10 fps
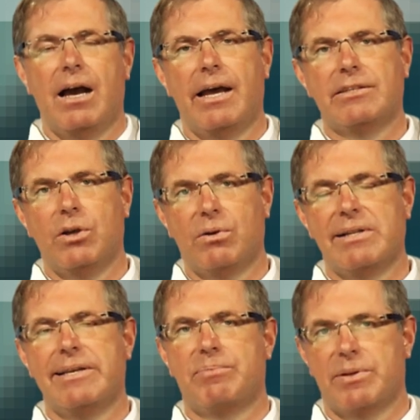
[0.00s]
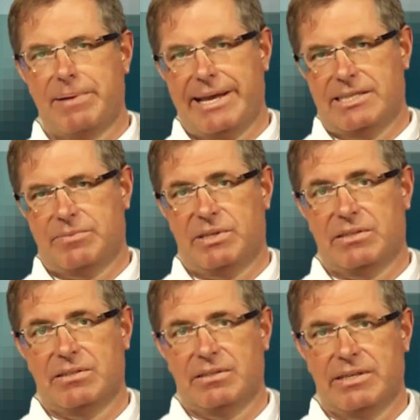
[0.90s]
A total hip
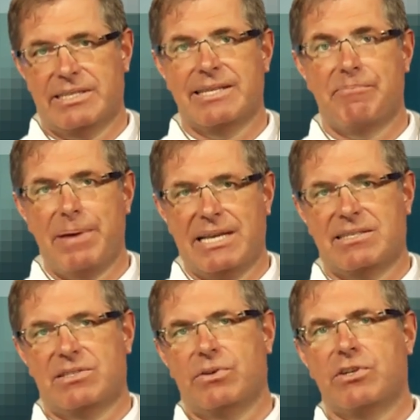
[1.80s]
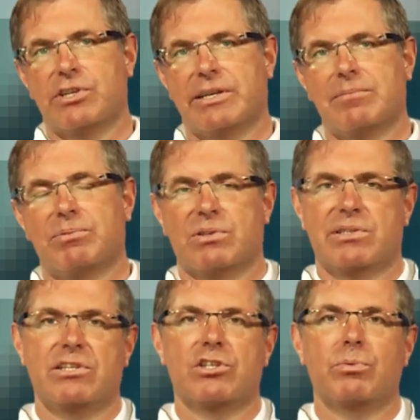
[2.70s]
replacement is the best surgical
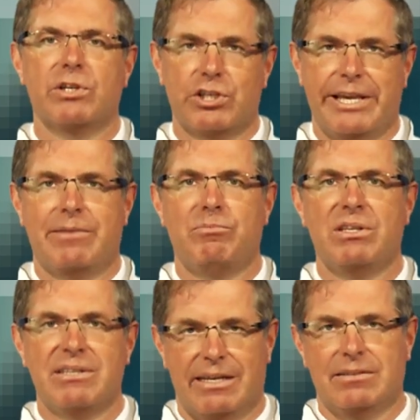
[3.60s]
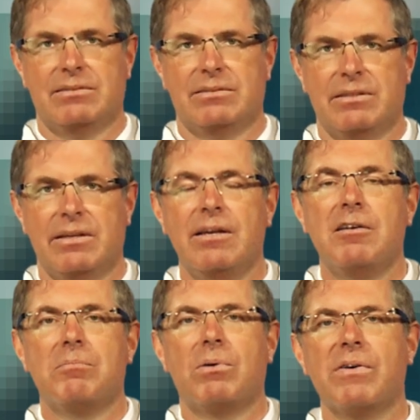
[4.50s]
procedure which can be done.
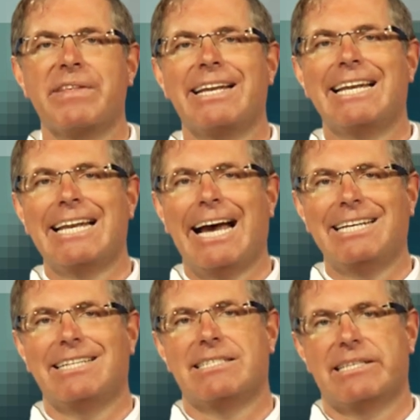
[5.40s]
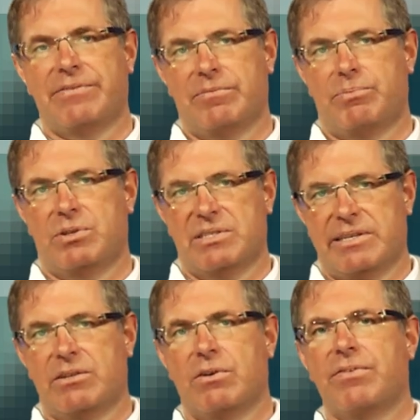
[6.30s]
More than ninety-seven
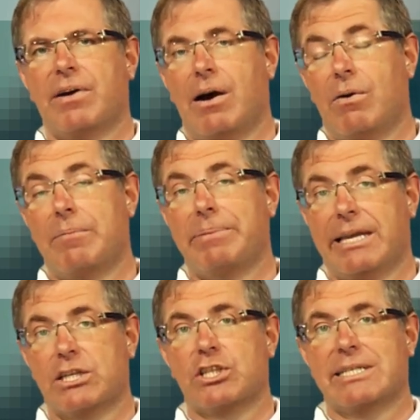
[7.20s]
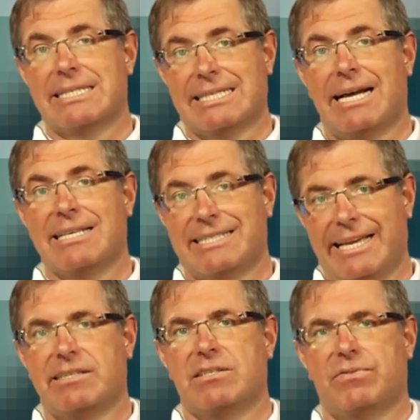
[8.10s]
percent of our patients are
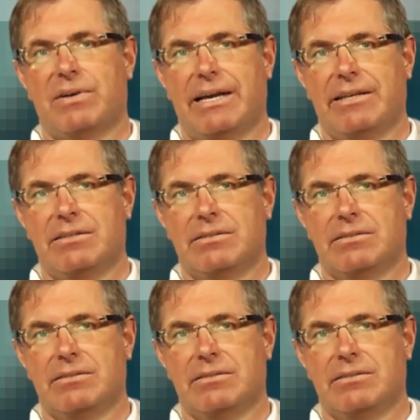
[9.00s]
satisfied.